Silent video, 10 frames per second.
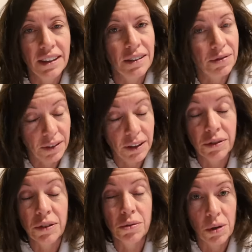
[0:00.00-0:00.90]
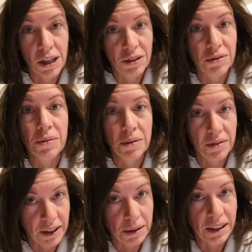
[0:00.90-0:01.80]
if if you've watched from the
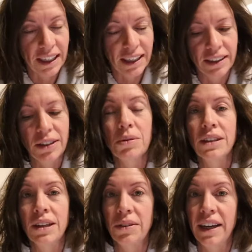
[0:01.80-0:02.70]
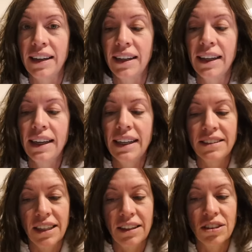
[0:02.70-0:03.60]
very beginning, you would know that
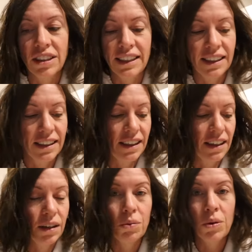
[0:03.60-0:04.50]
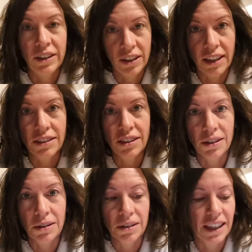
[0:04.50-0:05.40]
it's actually what not to
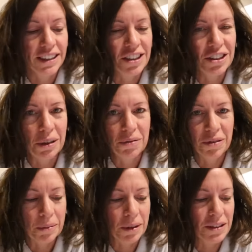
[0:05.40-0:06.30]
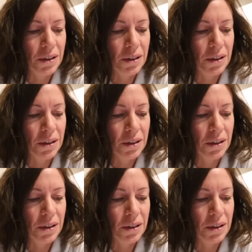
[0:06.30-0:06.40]
do as a sheep farmer.